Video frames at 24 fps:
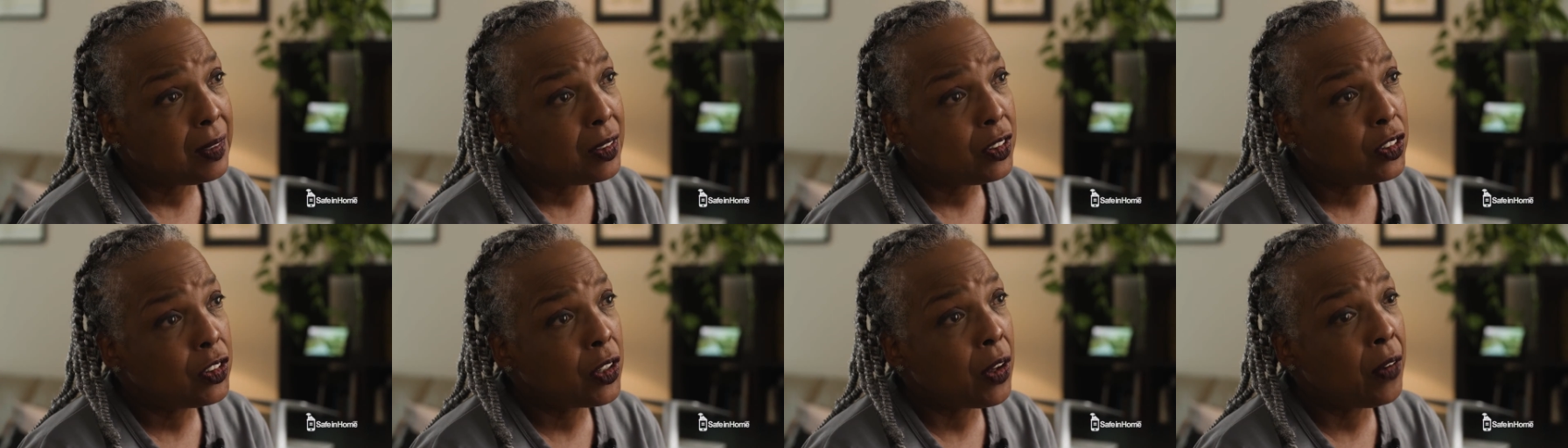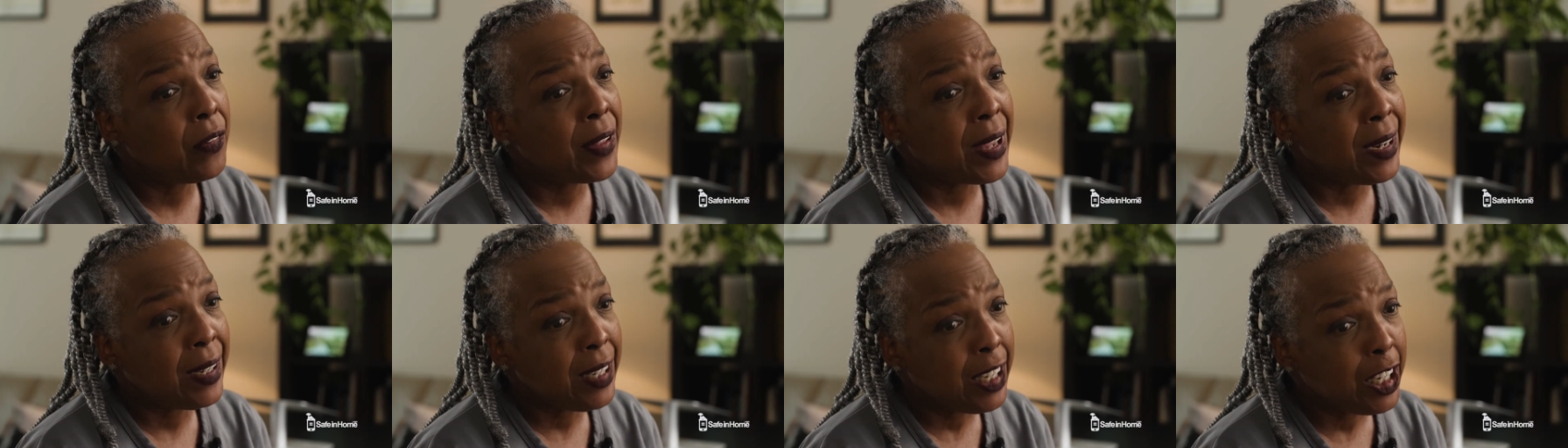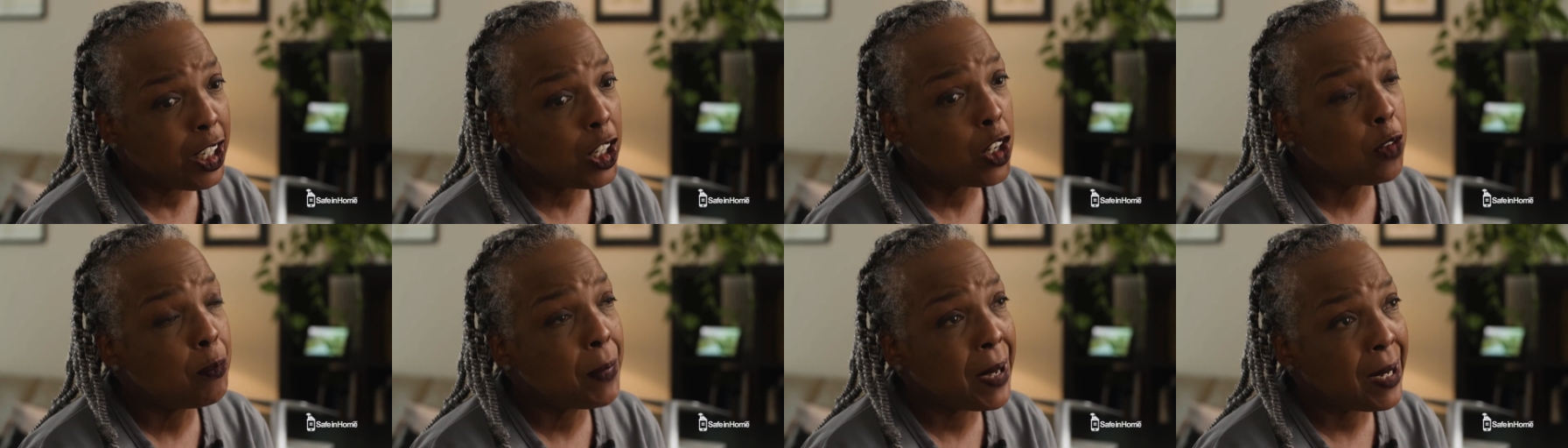so that
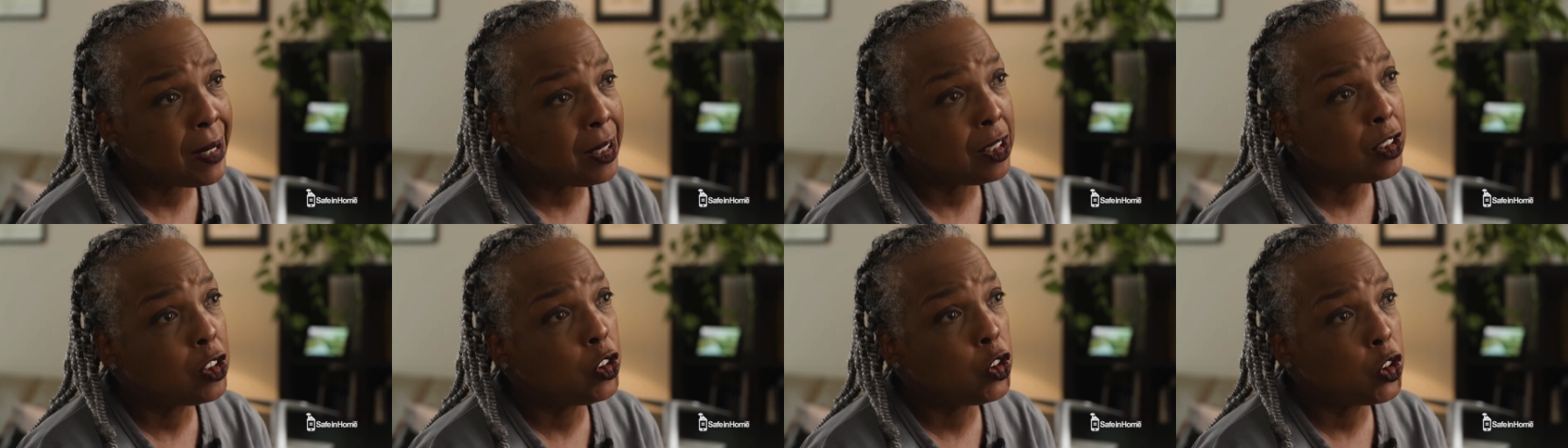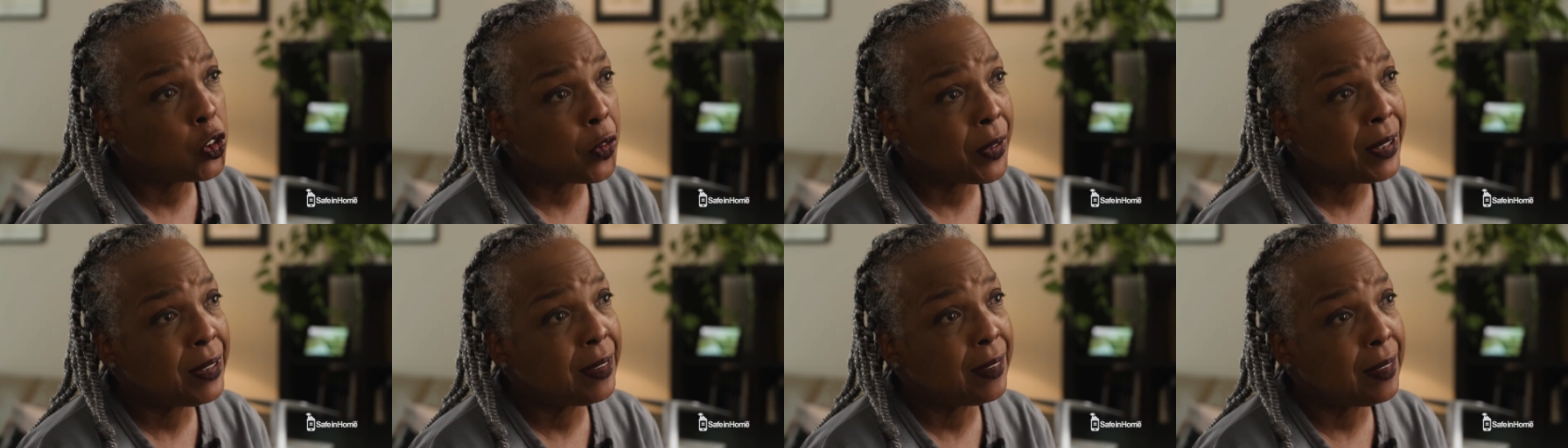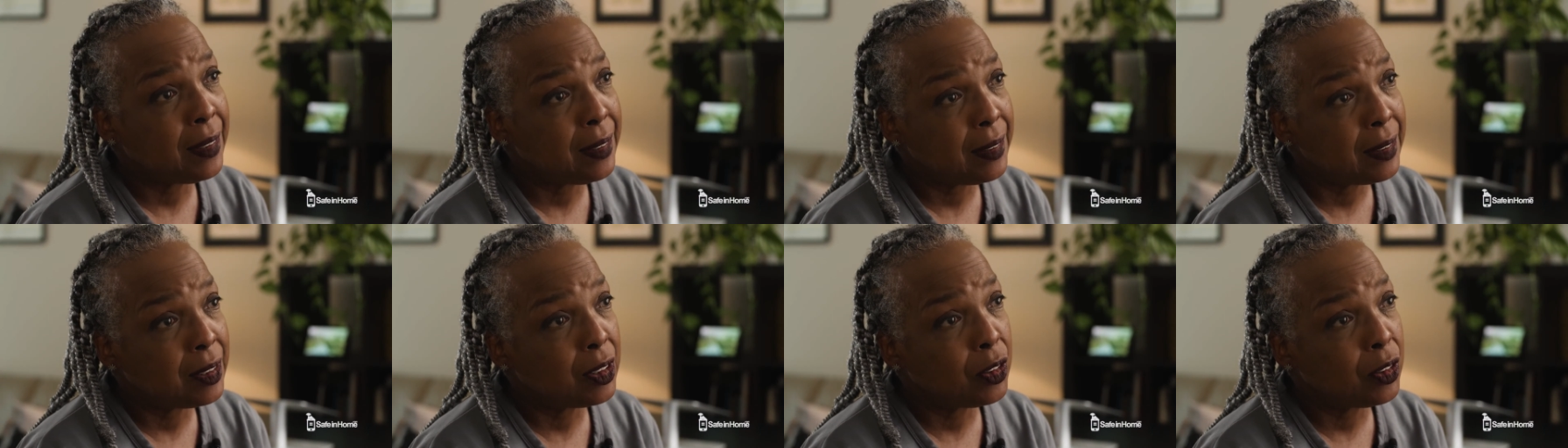he can make good choices.